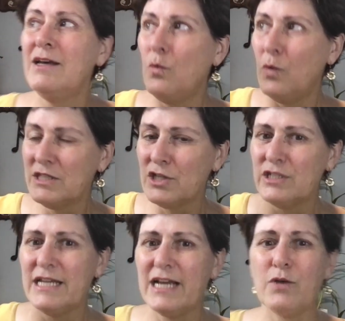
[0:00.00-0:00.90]
What's our
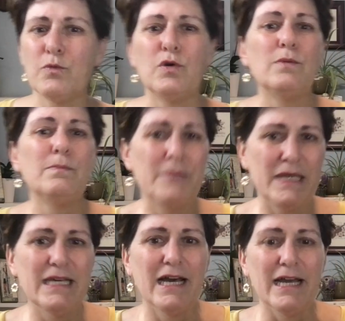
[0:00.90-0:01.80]
second rule? Be
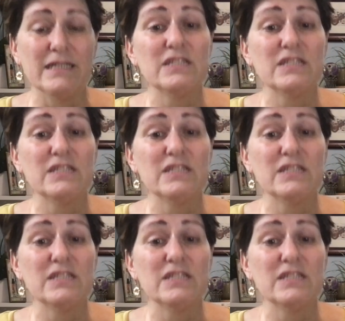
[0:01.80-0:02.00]
kind.